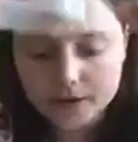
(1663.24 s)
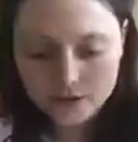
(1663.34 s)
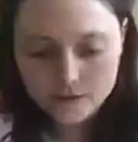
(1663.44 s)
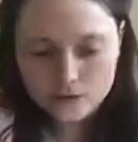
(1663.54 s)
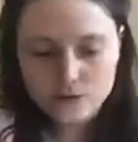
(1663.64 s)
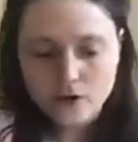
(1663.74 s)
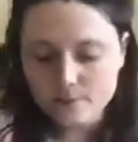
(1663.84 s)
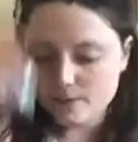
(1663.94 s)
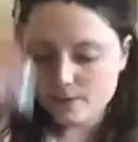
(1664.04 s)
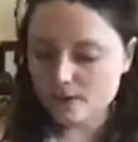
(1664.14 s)
at the top.
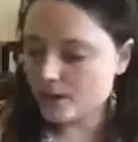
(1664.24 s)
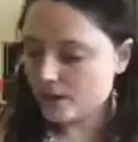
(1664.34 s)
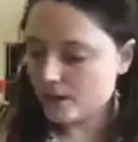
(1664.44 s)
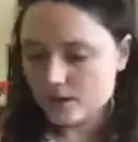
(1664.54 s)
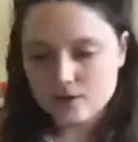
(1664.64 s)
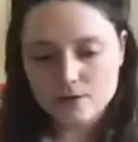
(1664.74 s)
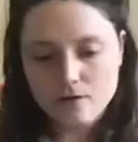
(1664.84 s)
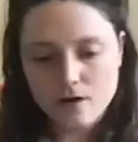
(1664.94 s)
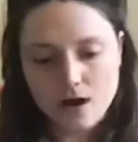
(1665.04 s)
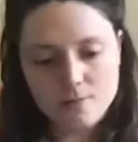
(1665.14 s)

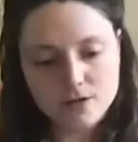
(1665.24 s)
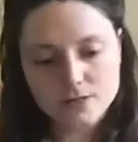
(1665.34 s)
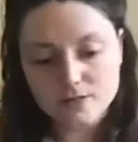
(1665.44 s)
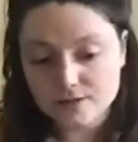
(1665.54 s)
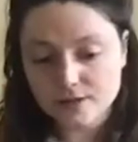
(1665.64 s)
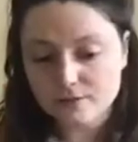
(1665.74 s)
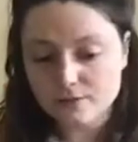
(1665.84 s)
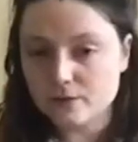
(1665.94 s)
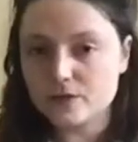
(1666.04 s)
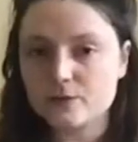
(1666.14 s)
So I'm gonna start
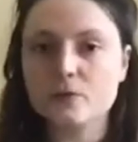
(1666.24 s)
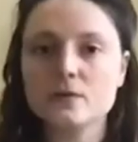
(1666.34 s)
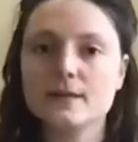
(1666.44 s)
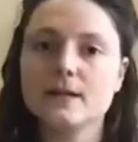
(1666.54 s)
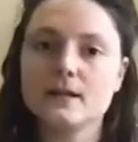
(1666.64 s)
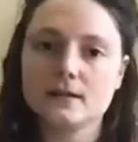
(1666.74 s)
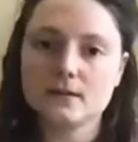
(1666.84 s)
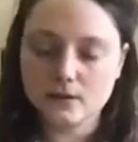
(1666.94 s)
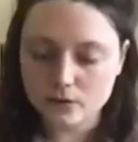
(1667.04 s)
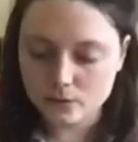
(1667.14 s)
very small and I'll
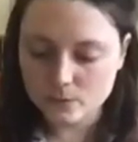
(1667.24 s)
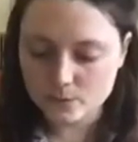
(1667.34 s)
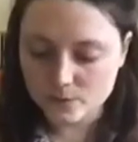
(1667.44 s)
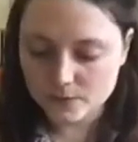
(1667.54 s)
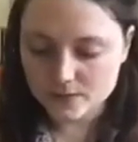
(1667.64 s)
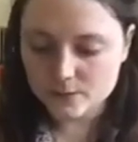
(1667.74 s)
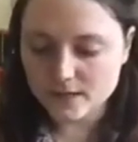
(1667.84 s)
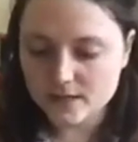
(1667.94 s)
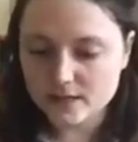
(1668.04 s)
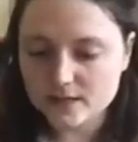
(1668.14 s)
go as
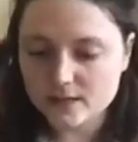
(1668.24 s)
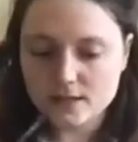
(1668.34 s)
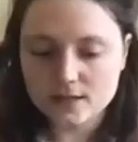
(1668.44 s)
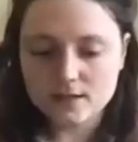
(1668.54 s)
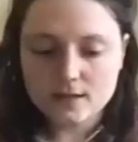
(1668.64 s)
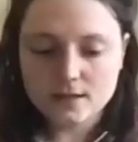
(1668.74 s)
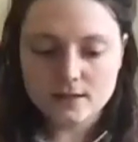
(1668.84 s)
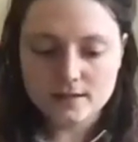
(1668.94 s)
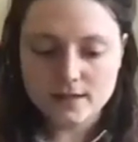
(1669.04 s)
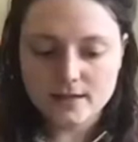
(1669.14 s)
big
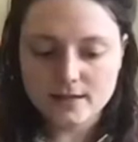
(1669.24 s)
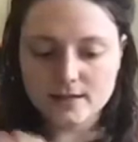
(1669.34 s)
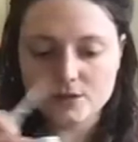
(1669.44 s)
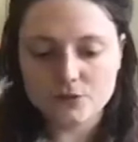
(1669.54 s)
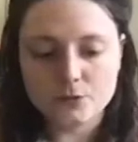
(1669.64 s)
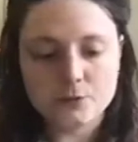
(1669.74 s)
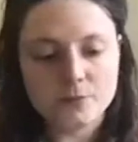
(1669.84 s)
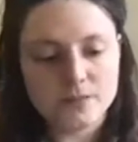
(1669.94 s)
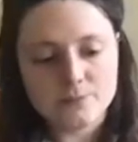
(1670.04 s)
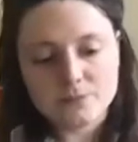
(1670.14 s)
as I need to,
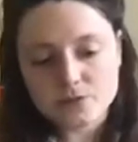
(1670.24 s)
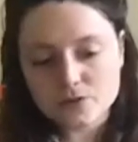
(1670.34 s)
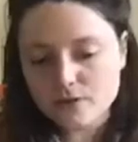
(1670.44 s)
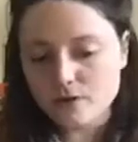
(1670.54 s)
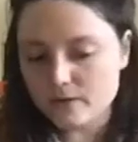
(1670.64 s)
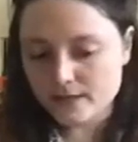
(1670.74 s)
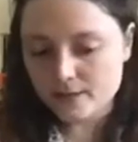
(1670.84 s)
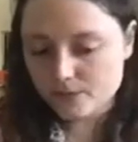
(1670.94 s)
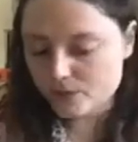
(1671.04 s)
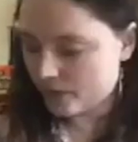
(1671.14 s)
but slowly.
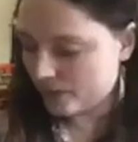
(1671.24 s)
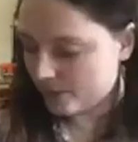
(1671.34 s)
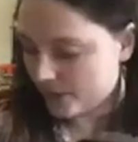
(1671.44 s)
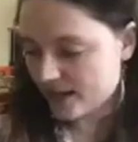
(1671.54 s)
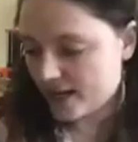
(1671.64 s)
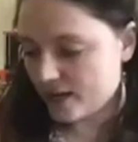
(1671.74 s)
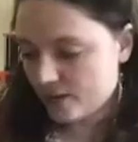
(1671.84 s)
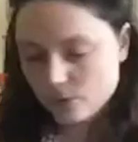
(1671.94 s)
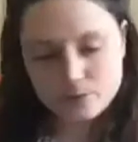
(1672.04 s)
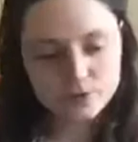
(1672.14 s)
So again,
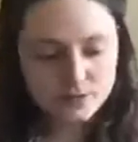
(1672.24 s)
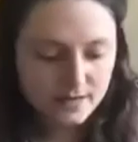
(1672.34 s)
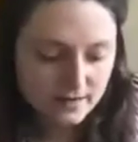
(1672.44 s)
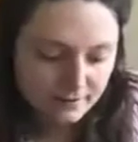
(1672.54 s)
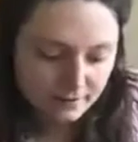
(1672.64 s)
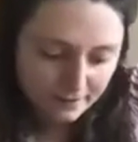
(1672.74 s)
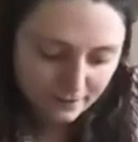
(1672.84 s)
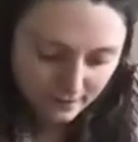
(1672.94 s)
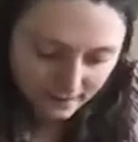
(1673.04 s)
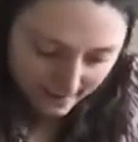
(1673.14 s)
with the knife,
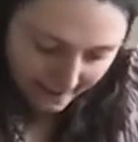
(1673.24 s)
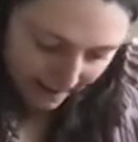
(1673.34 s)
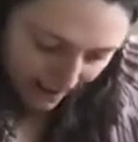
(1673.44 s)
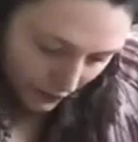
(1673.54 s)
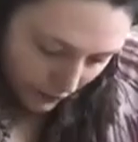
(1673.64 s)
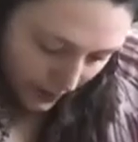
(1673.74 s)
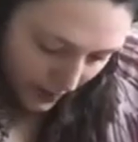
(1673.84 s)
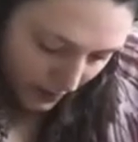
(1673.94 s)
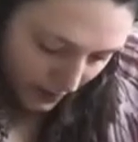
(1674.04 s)
trying